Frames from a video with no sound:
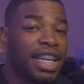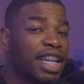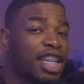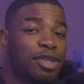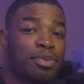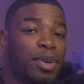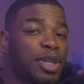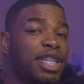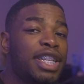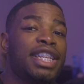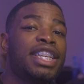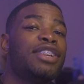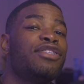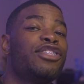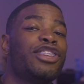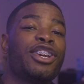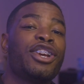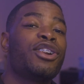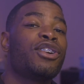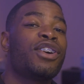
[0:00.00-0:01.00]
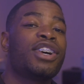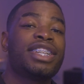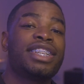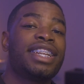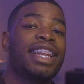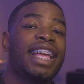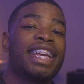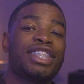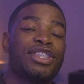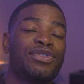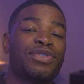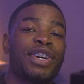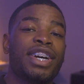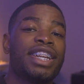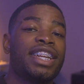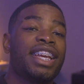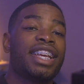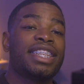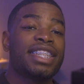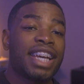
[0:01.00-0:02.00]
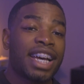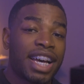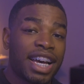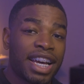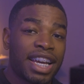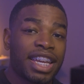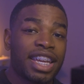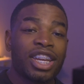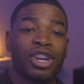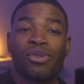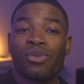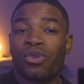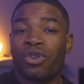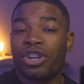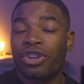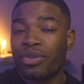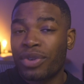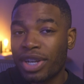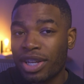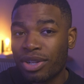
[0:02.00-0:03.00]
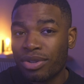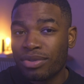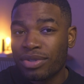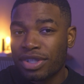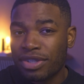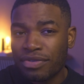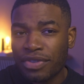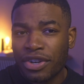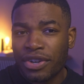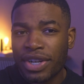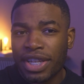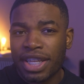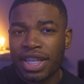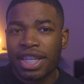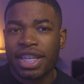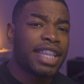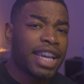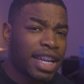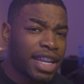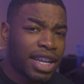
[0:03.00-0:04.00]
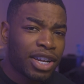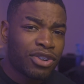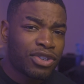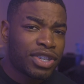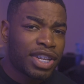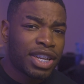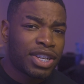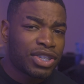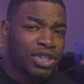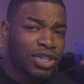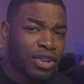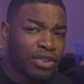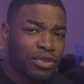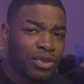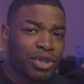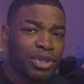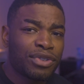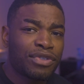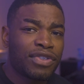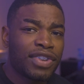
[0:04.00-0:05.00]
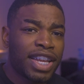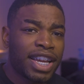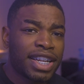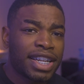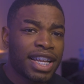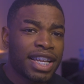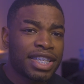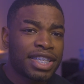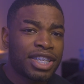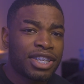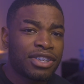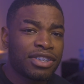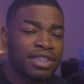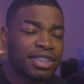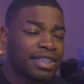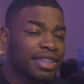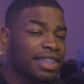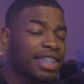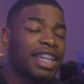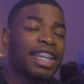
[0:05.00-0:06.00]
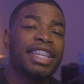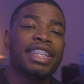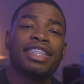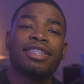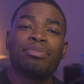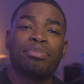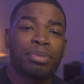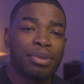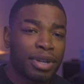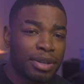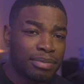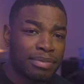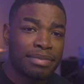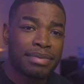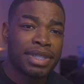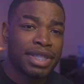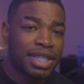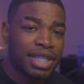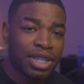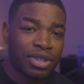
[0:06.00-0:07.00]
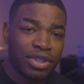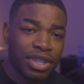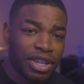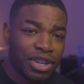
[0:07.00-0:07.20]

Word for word: especially if they are not classified as high or critical severity. That outdated software you flagged last year is probably still